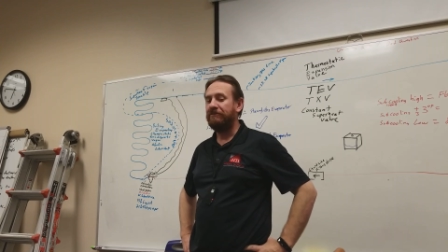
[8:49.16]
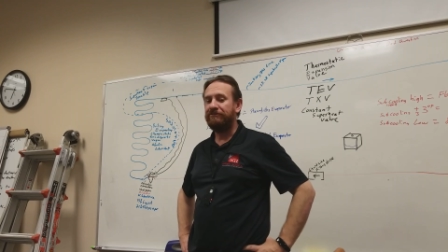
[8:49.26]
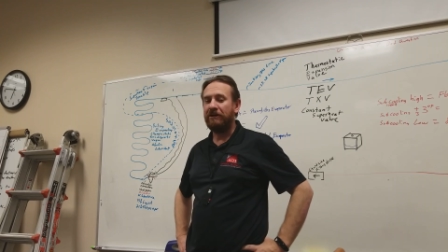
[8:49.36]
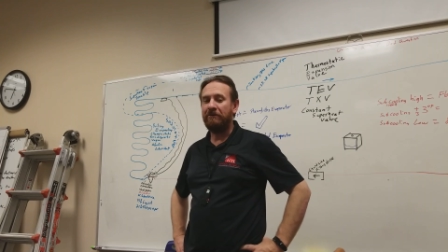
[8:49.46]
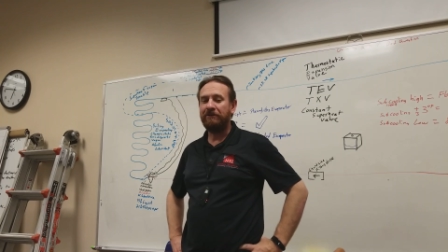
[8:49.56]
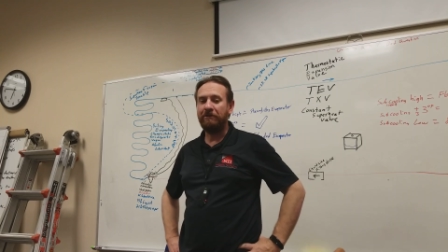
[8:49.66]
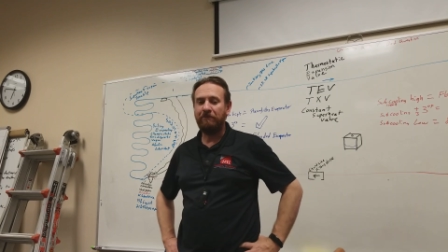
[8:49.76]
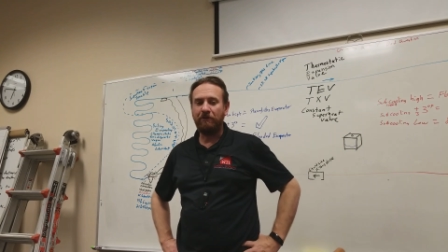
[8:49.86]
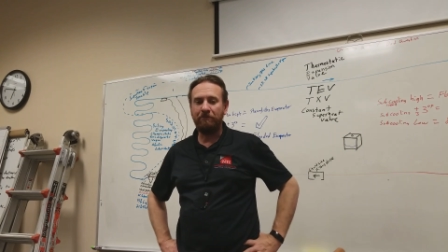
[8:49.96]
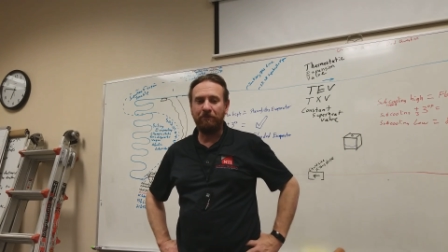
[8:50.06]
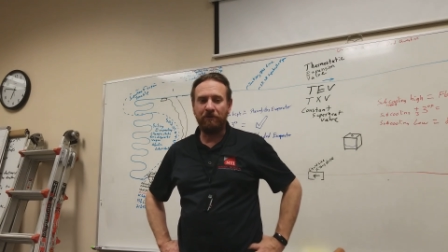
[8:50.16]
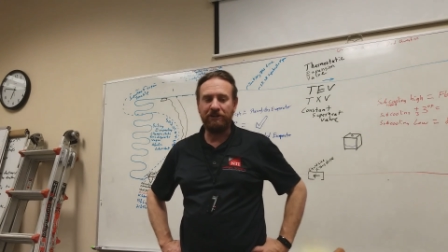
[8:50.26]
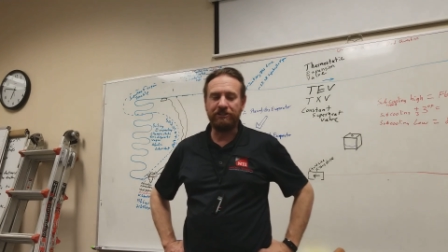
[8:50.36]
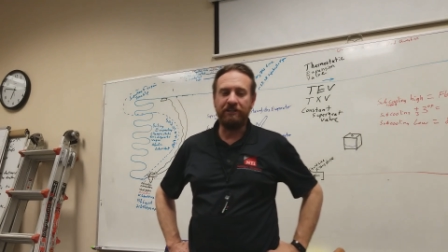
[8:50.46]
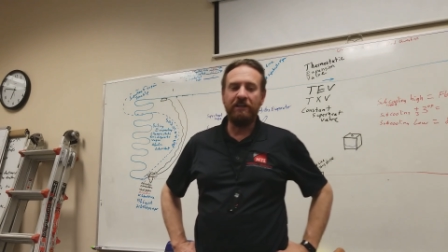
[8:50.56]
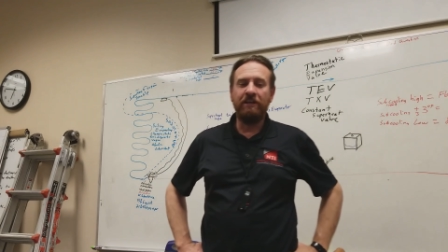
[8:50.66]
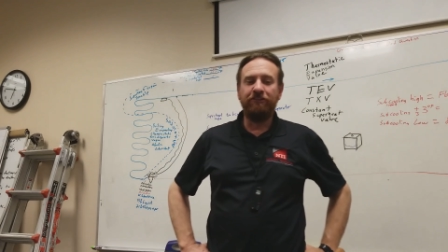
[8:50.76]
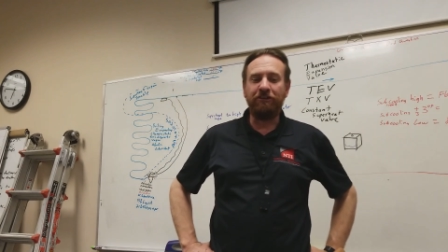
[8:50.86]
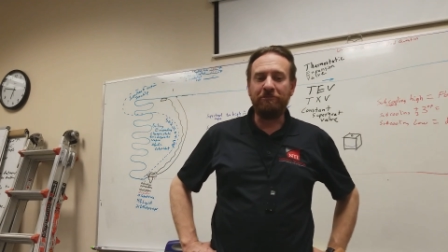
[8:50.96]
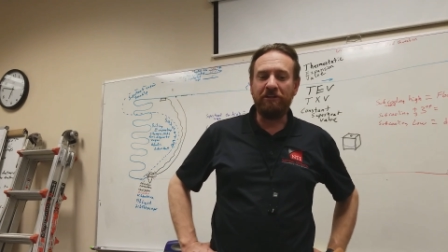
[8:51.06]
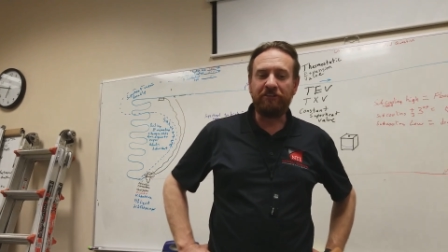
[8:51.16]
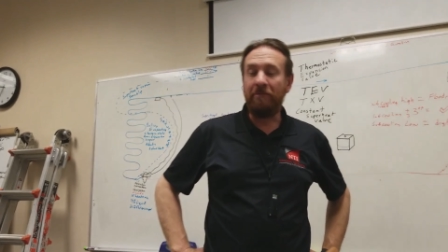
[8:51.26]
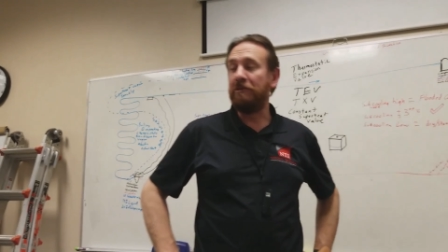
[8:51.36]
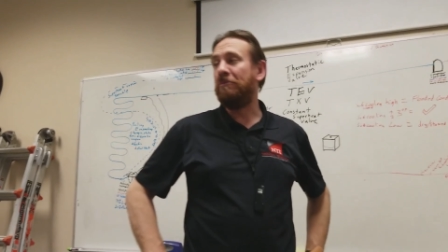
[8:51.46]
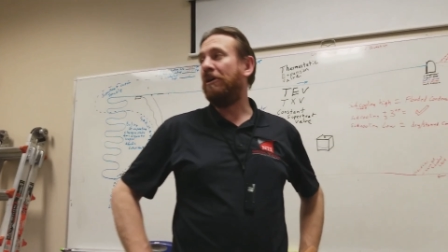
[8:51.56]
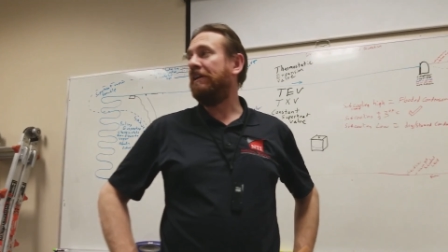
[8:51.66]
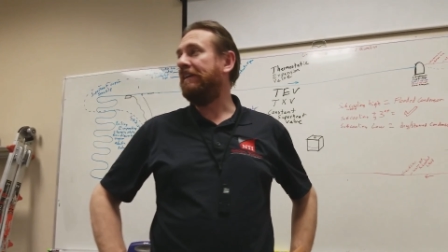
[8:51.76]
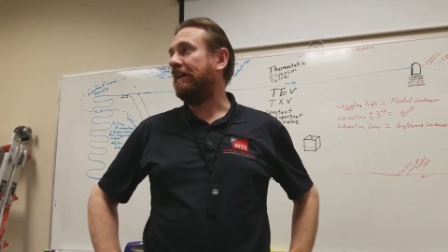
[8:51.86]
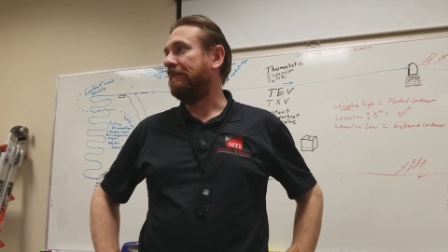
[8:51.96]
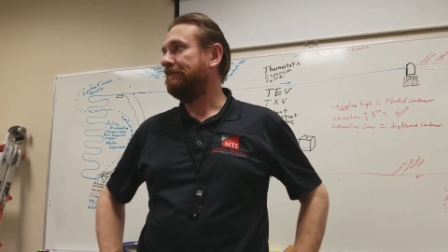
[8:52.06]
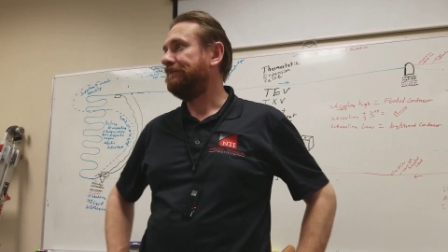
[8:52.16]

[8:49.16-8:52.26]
install one. Good, good question. Some units come with them already there.